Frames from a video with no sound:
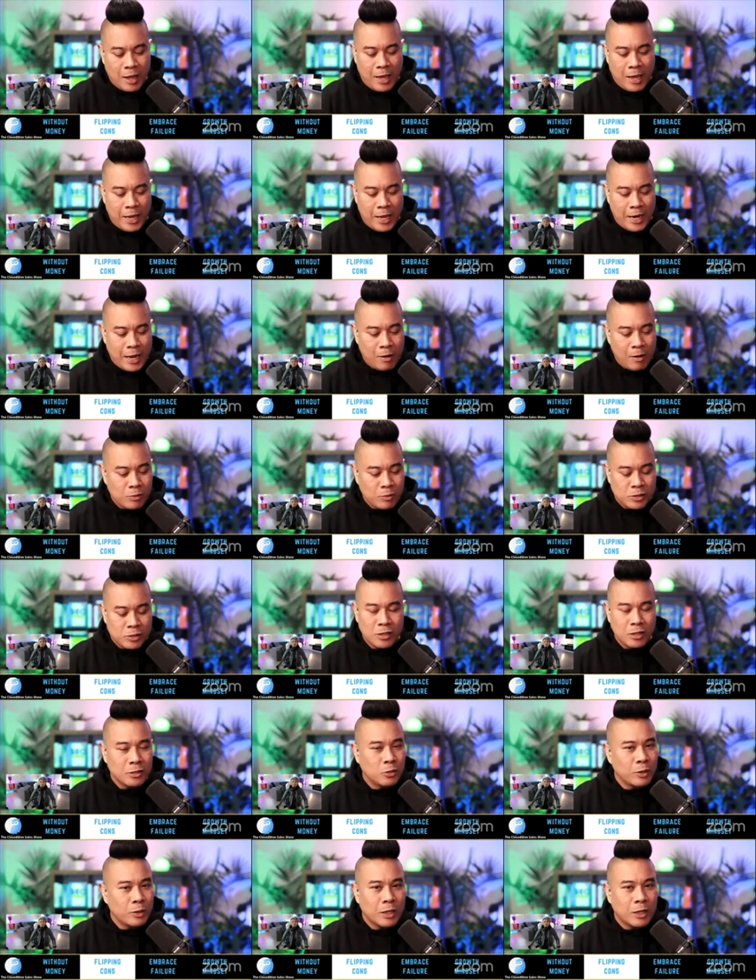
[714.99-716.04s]
and I was
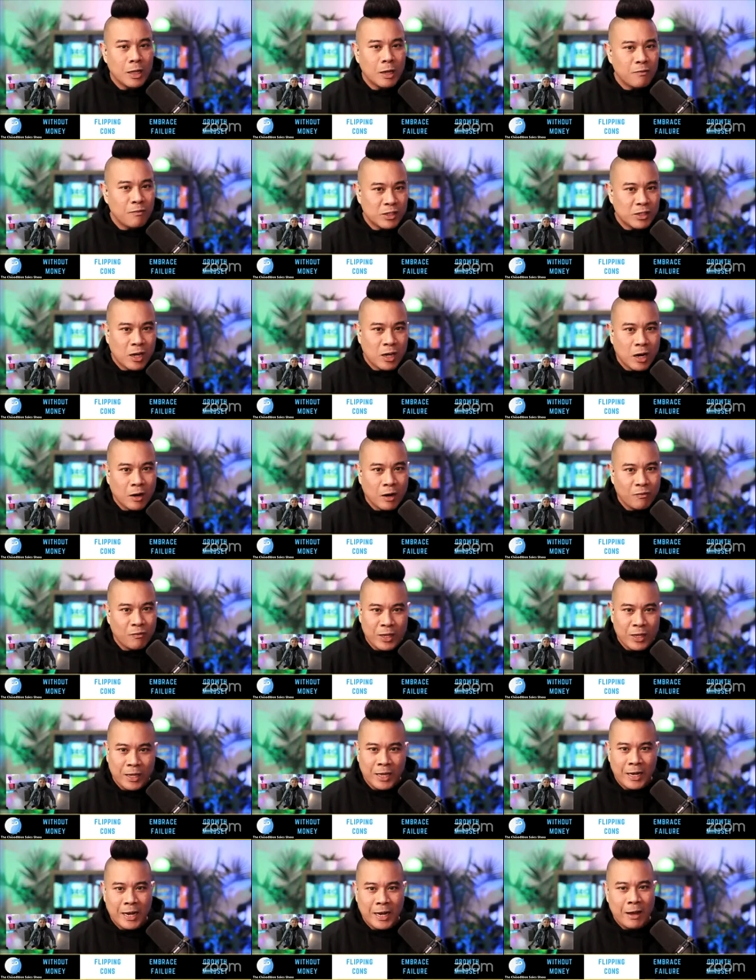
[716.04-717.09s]
still doing club
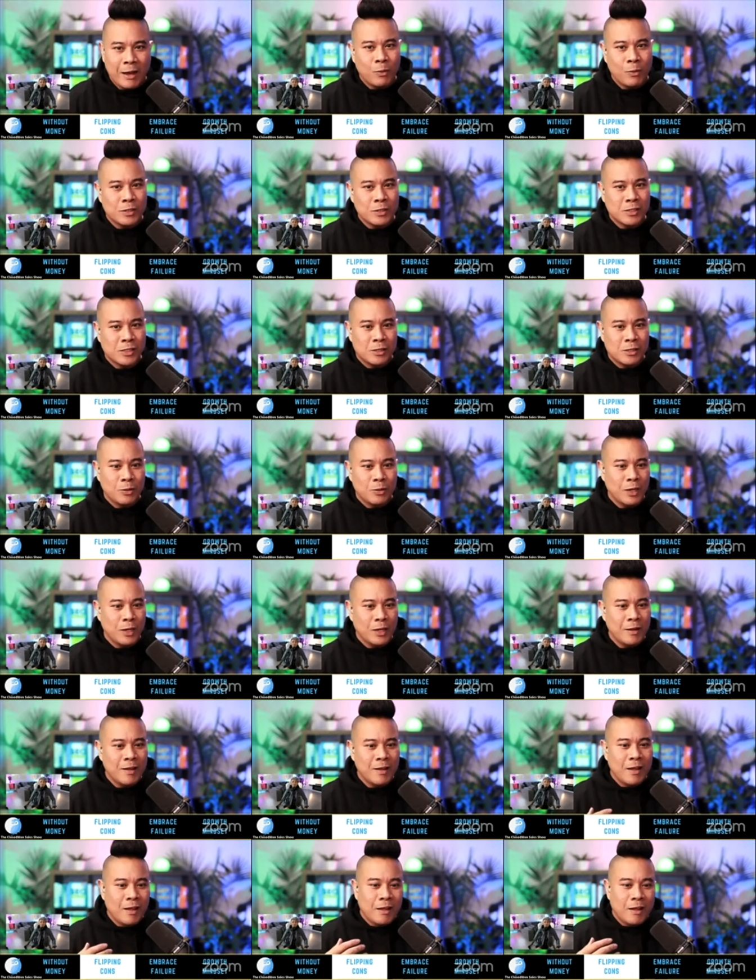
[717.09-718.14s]
photography, and I was
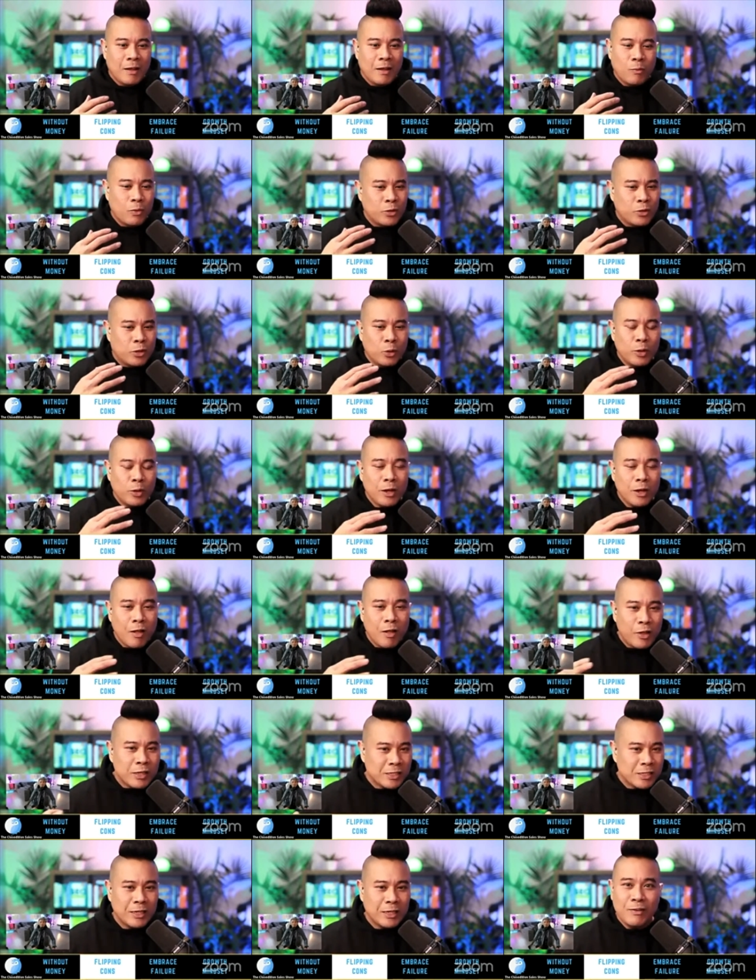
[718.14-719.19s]
doing all
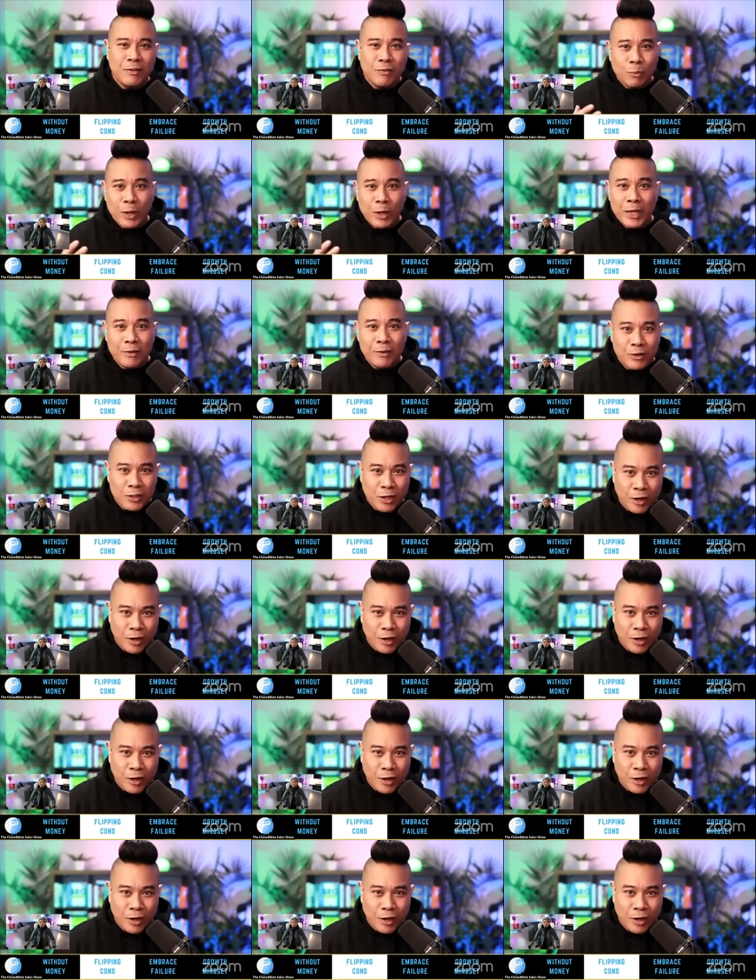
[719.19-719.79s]
this, and even wedding